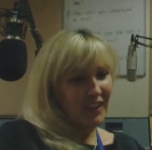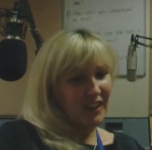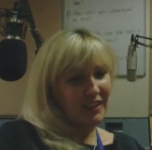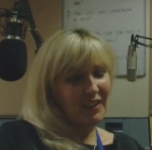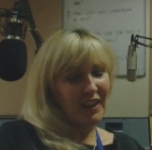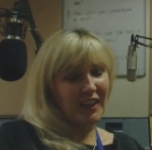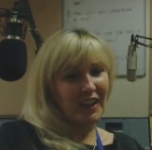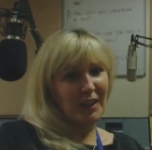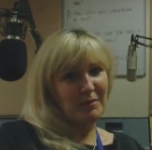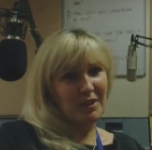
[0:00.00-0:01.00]
Uh, I
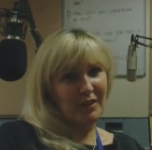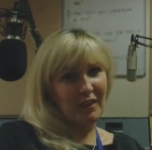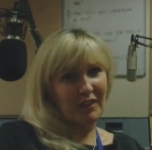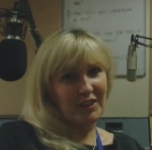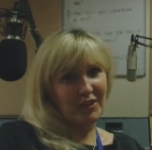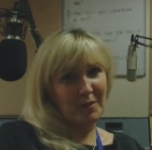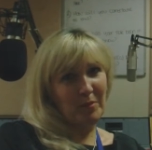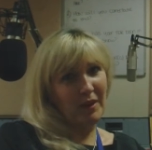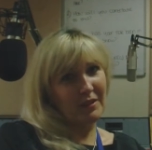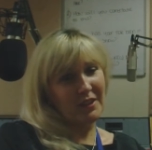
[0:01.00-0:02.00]
came to the college on a
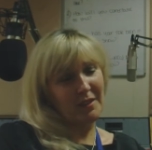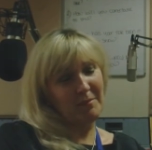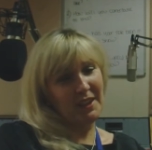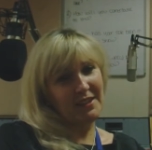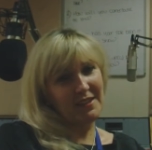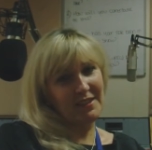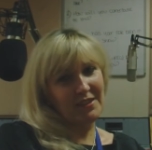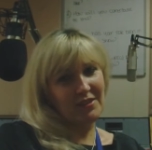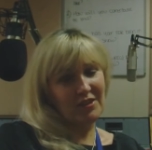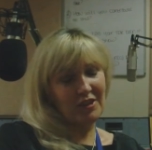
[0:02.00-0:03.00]
part-time
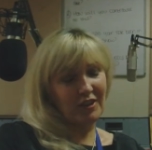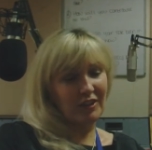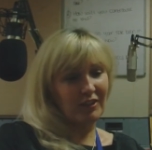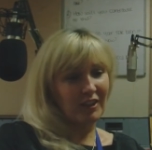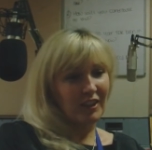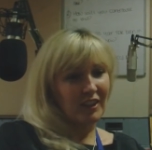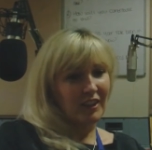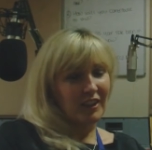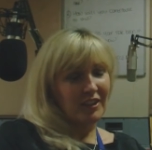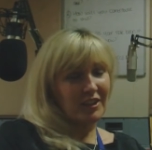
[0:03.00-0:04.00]
basis to
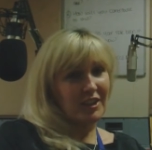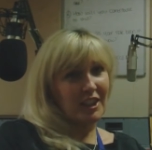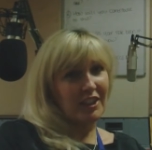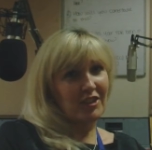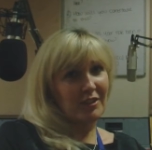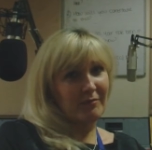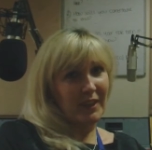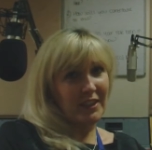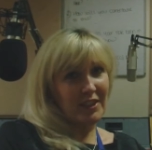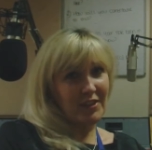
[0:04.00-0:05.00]
to teach some
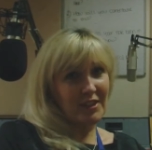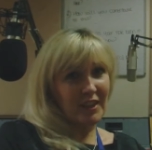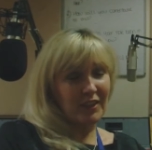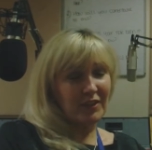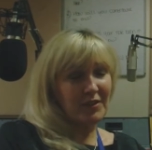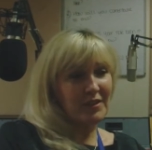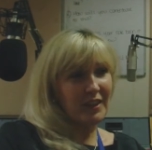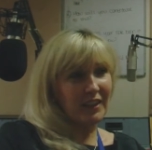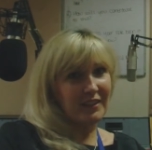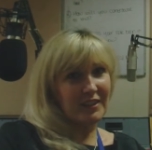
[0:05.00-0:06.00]
radio skills
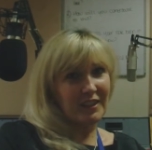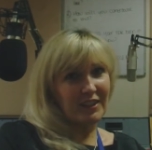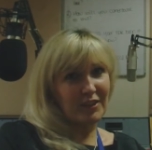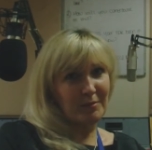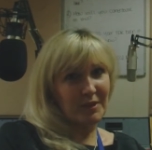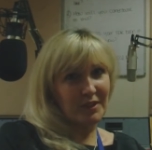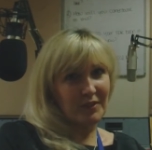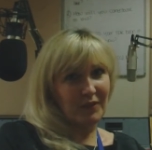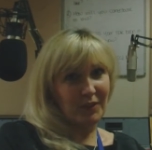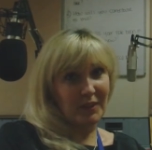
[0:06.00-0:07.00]
and to teach some
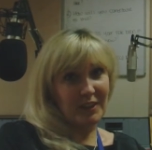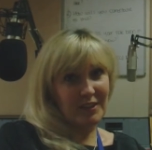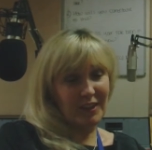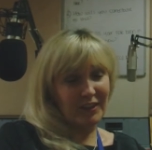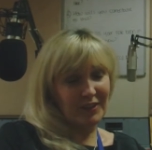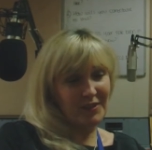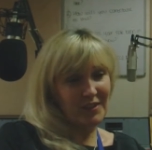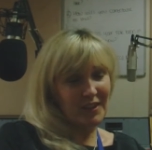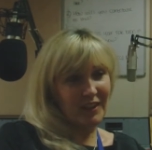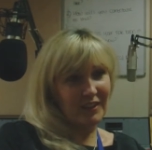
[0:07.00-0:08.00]
interviewing skills
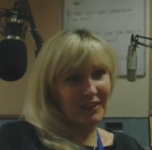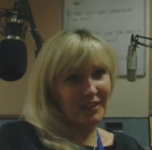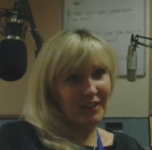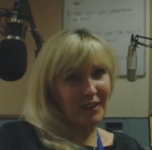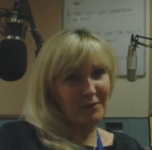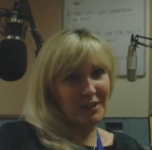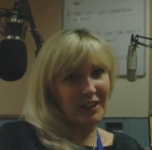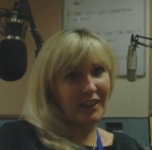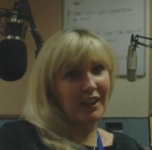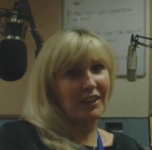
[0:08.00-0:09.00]
and I was
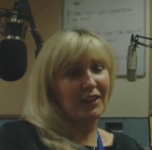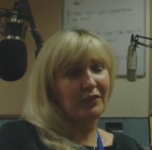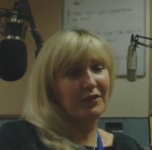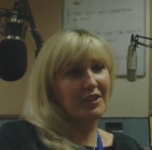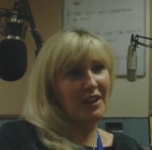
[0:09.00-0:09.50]
lucky enough to